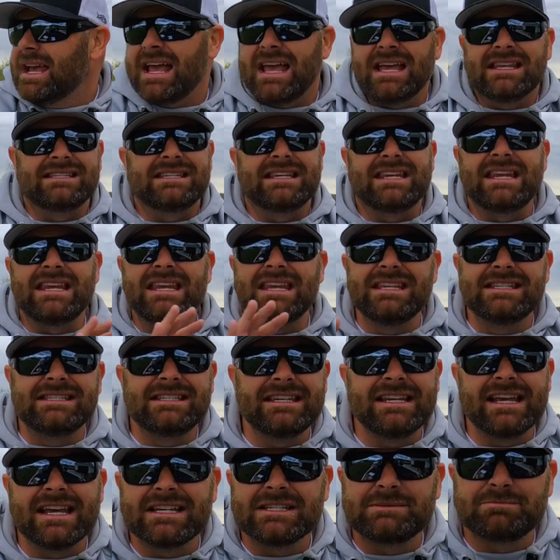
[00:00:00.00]
as
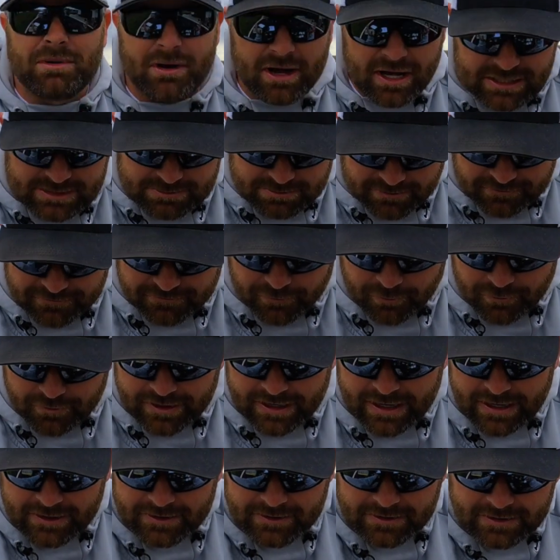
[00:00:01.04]
easy as possible for
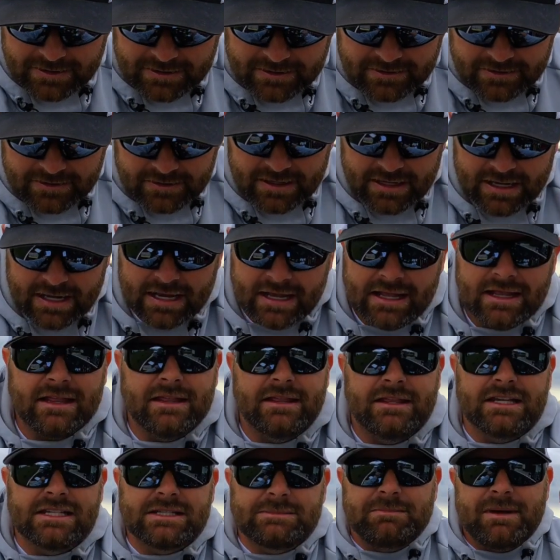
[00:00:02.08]
you,
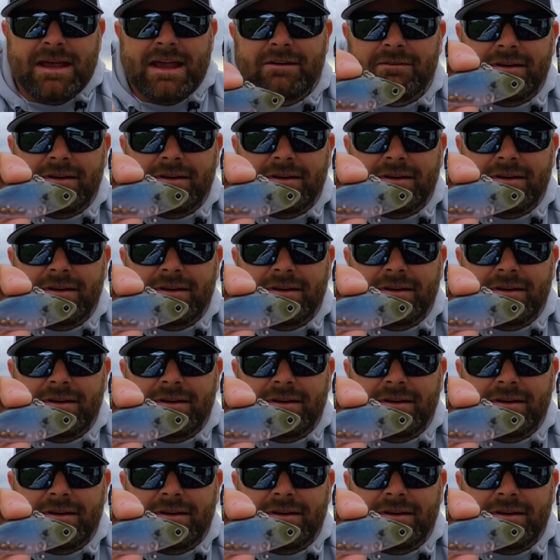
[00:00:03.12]
this bait